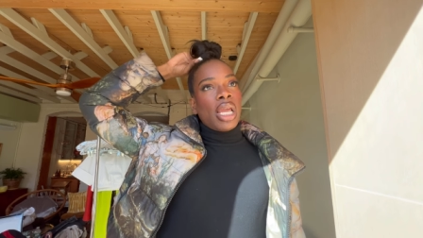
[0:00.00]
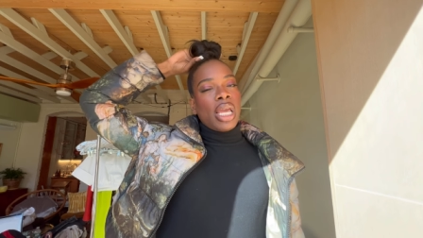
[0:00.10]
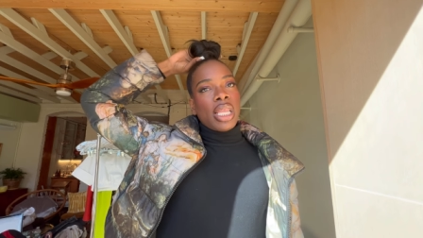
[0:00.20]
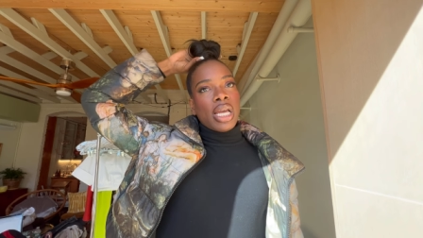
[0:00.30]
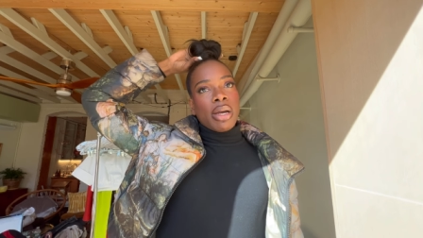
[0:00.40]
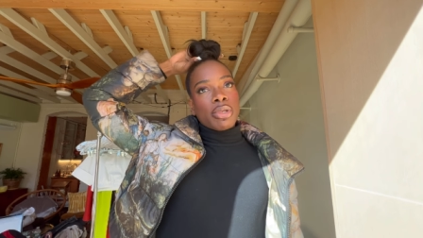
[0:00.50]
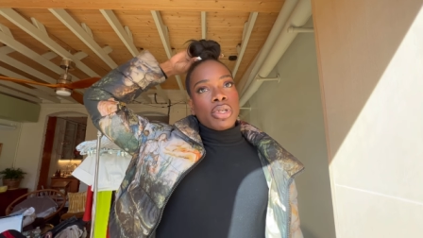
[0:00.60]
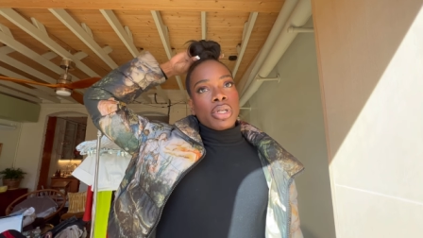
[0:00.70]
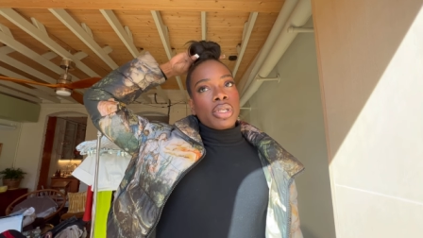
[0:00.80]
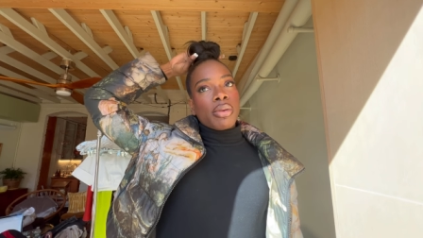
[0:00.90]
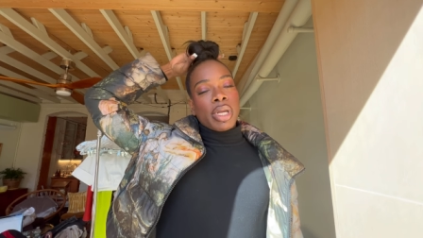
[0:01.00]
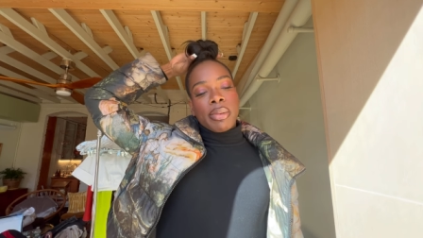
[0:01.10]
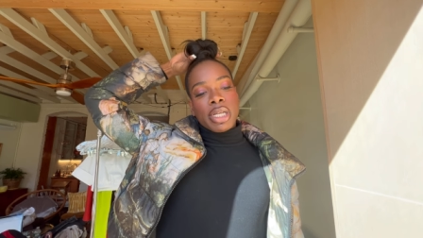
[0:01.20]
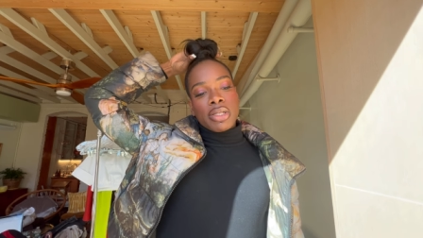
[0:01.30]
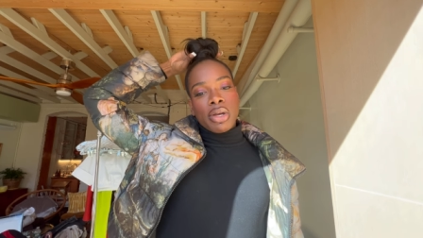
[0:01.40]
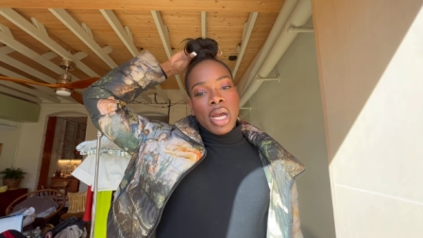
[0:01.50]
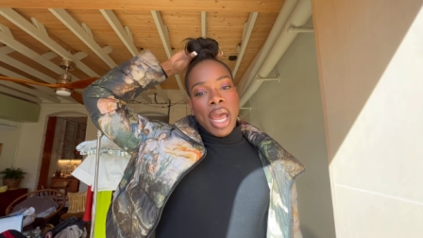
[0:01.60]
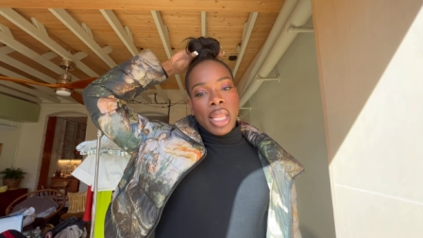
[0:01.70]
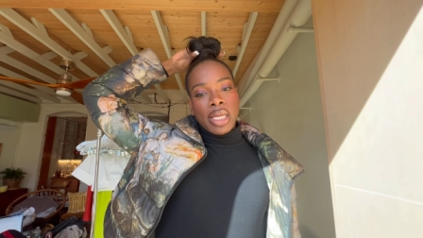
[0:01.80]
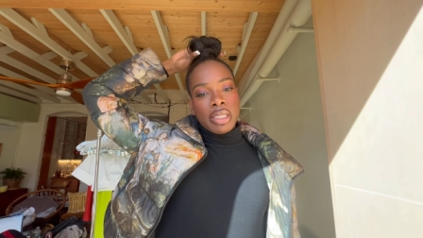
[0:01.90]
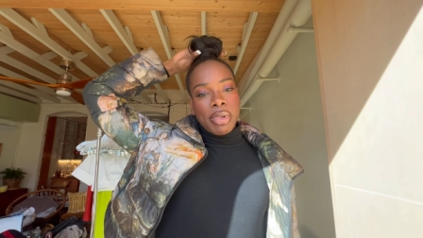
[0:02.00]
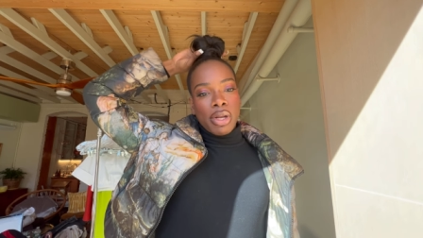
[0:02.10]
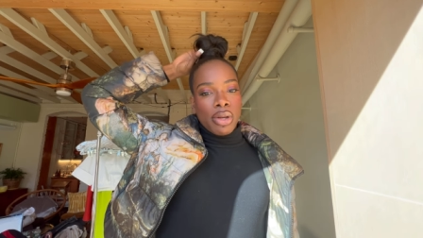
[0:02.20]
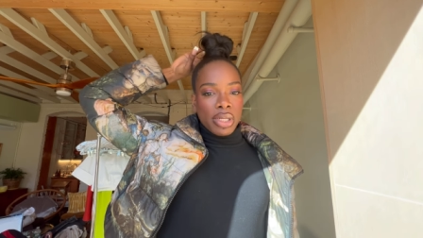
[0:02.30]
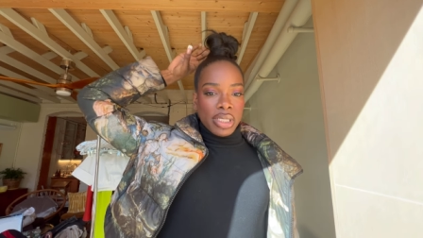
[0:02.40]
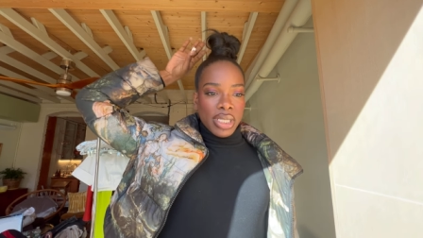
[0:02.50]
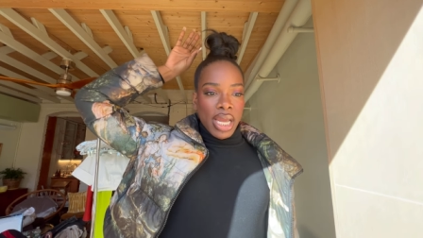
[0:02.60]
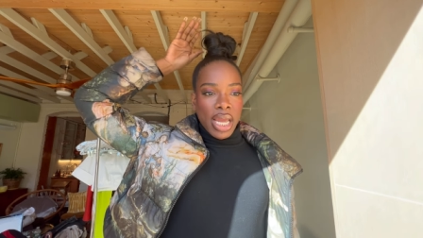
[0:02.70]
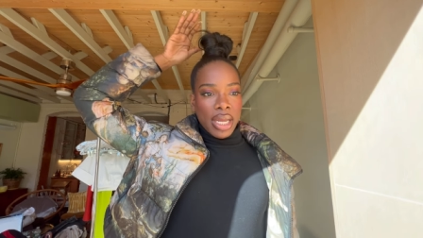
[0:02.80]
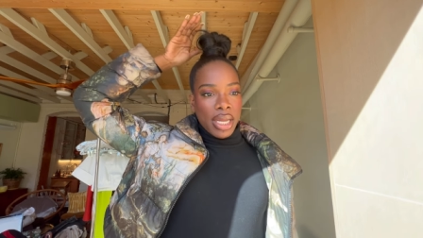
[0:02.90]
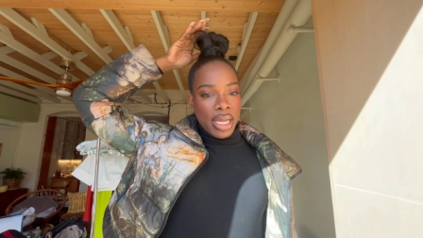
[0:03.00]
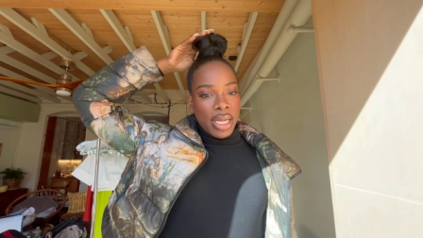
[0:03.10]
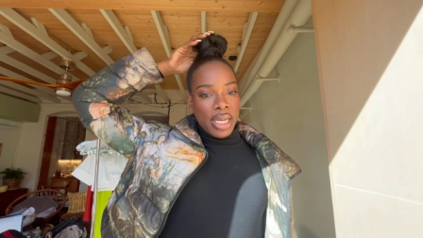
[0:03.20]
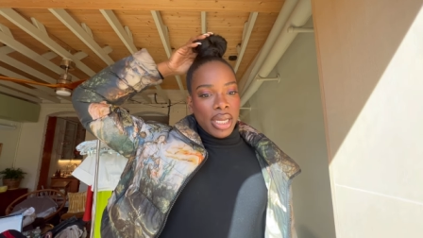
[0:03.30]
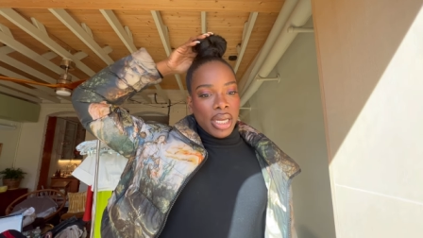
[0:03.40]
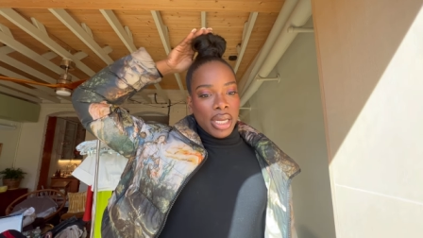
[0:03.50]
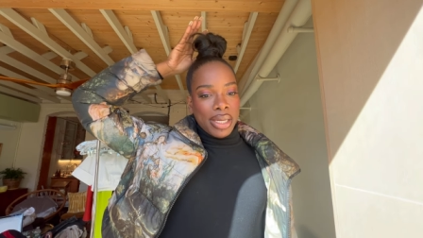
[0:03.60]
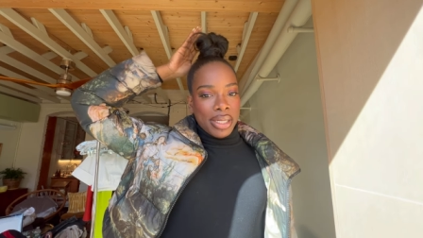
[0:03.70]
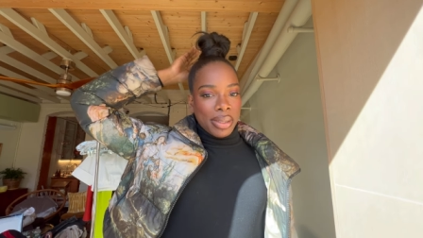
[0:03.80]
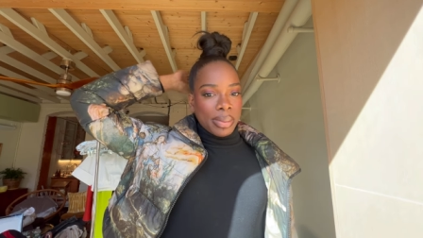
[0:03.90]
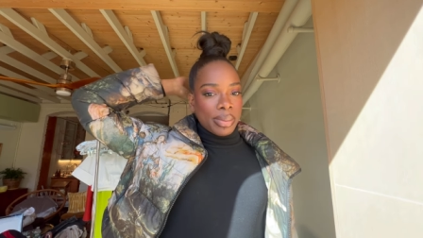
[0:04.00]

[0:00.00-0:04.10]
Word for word: And then I will talk to y'all when I get back to Long Island. It's been a long day. I